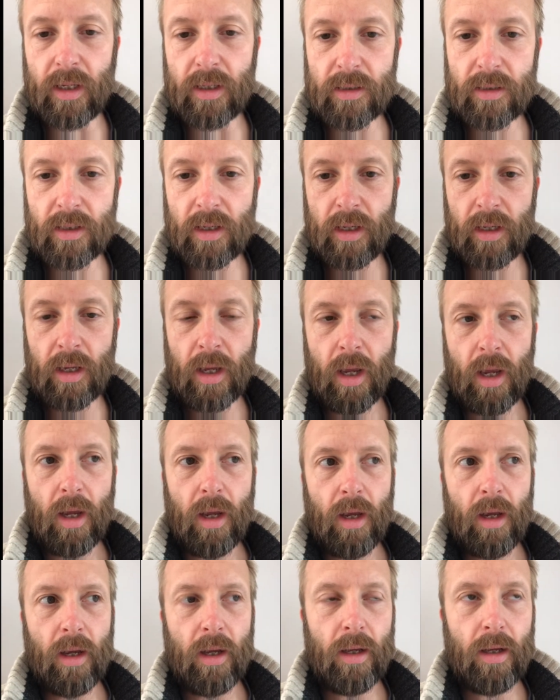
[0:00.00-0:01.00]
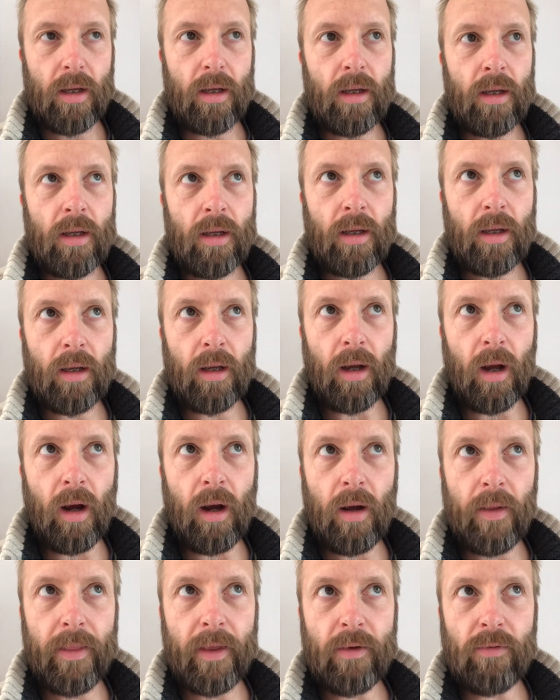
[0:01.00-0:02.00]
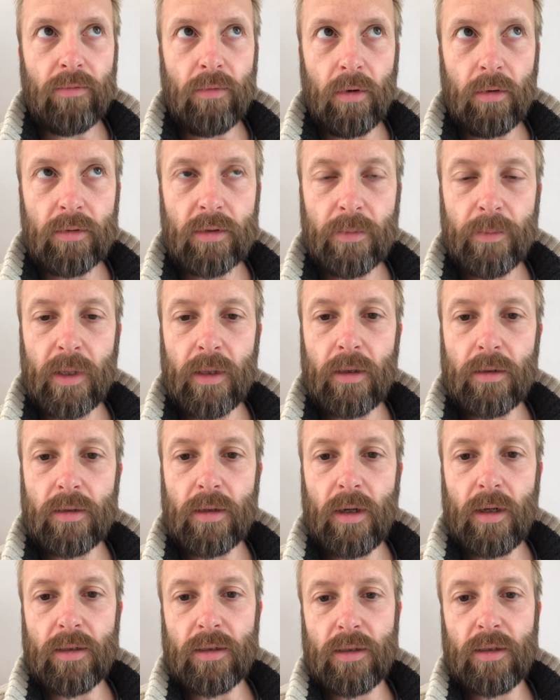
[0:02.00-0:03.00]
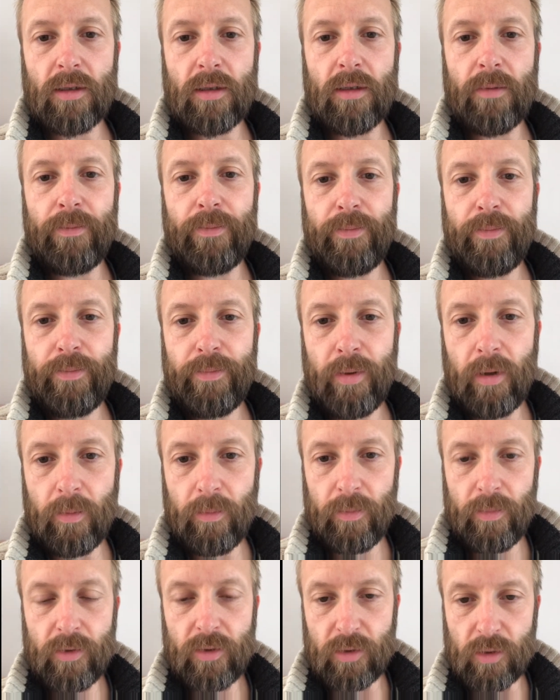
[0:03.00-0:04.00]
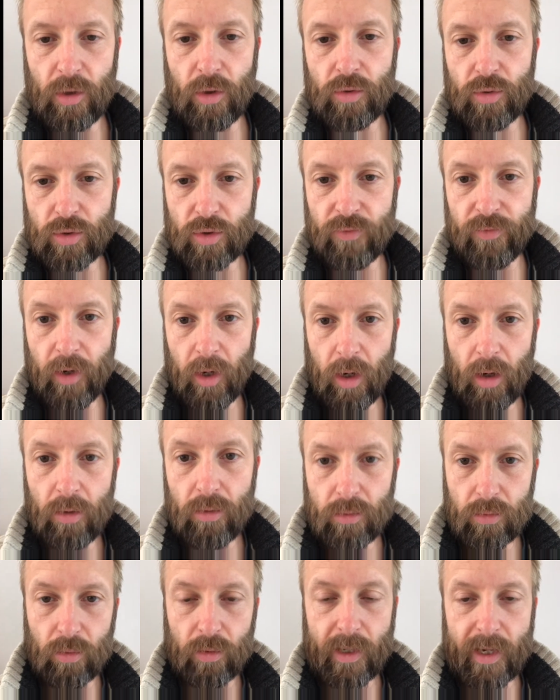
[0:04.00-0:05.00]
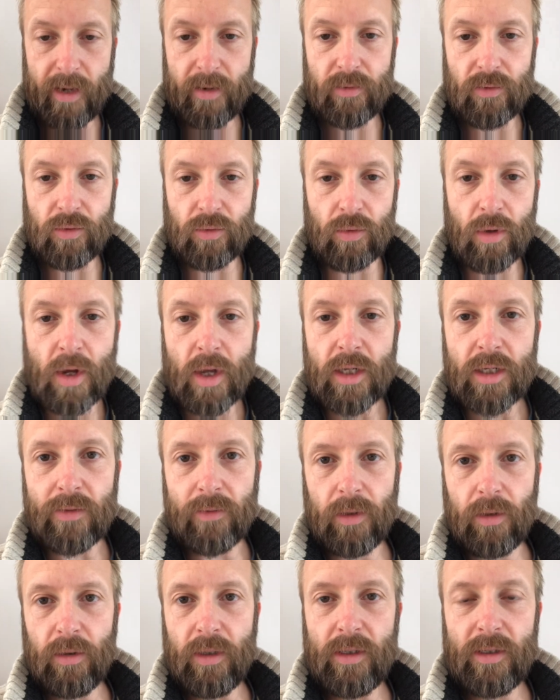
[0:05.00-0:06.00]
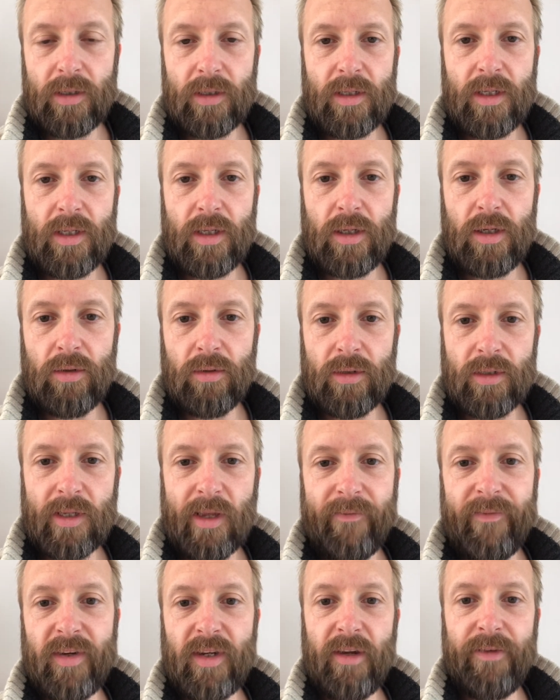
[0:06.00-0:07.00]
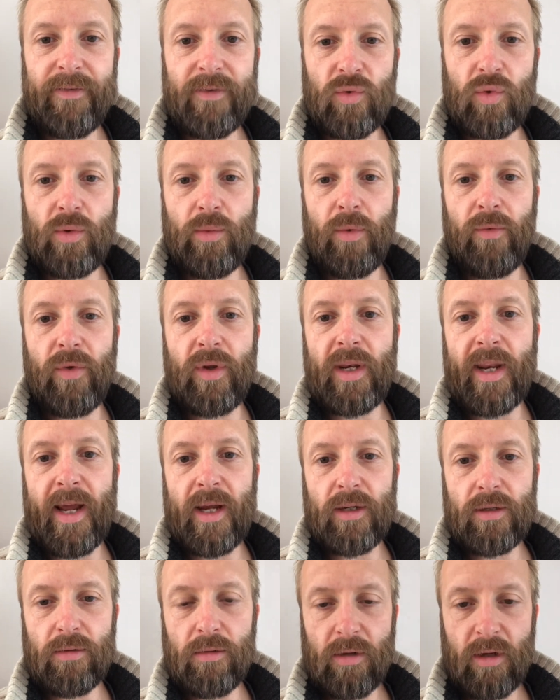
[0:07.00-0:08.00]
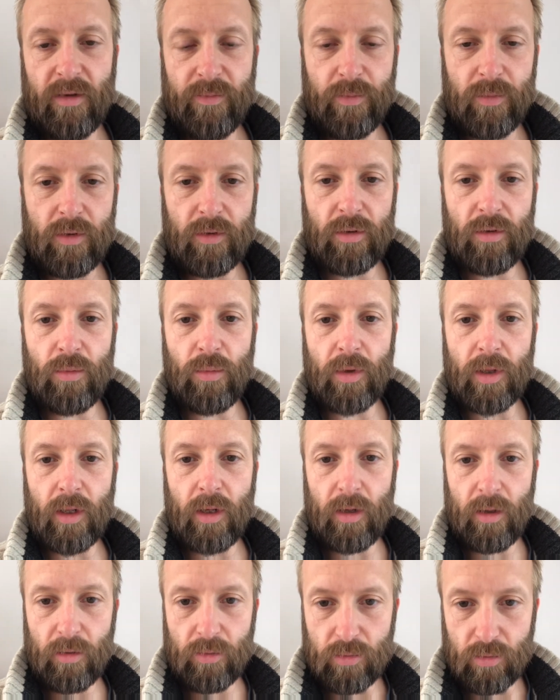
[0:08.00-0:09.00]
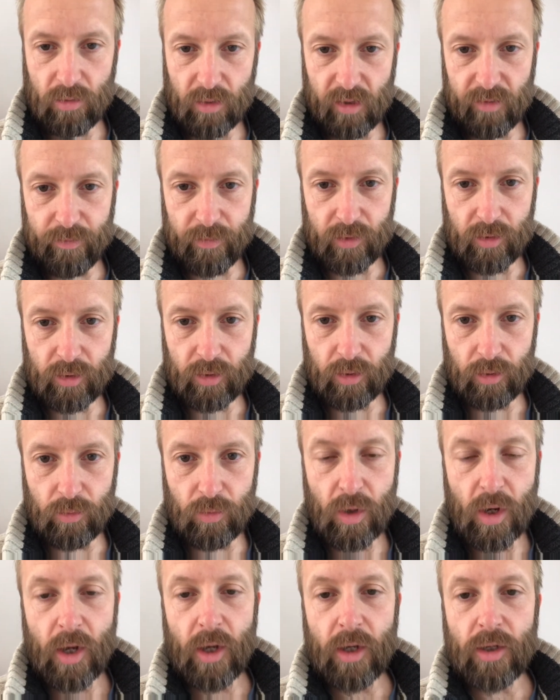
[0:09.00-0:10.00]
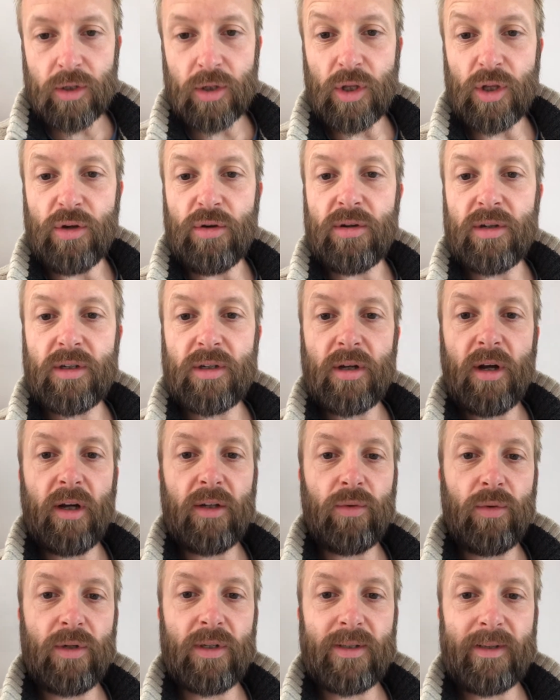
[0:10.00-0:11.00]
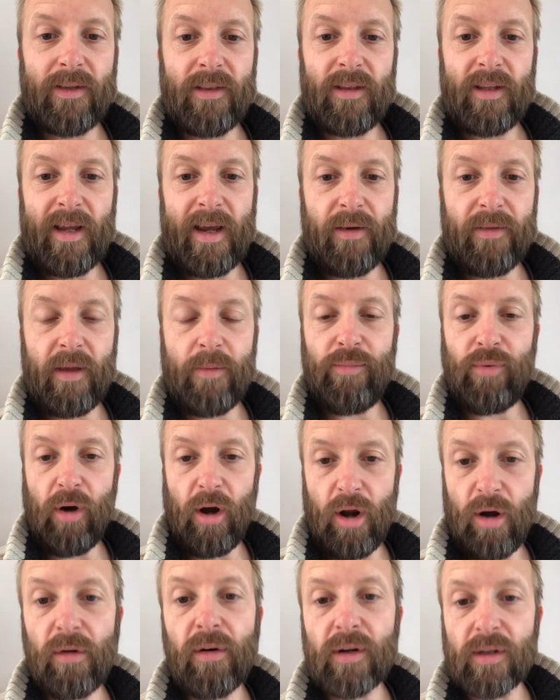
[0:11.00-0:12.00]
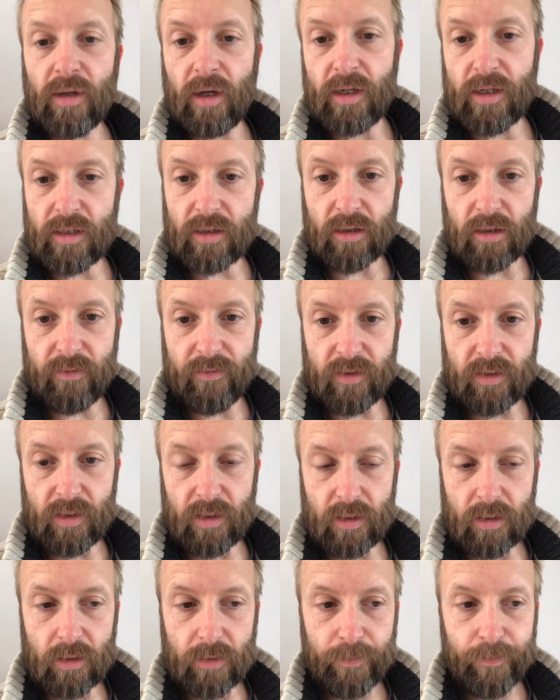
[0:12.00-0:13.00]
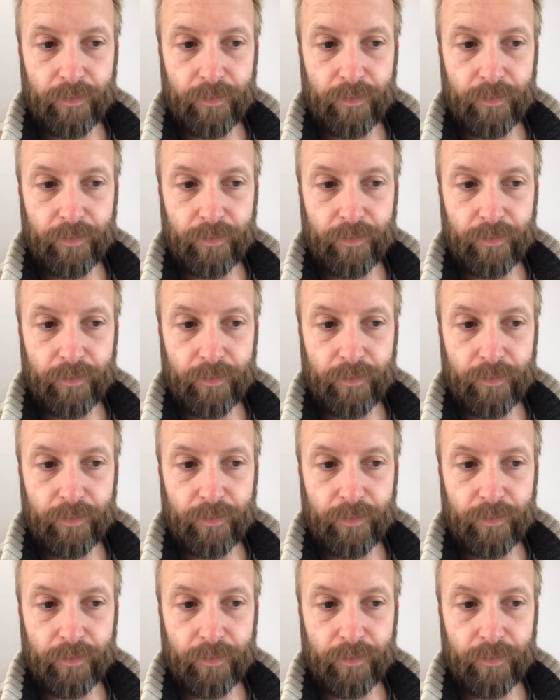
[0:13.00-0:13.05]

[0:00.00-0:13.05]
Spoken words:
It's saying, are they wrong to make those cuts to the local council? So we're looking to see that you understand the difference between what the national government do and what the local government do, so that you can start to understand how they prioritise services.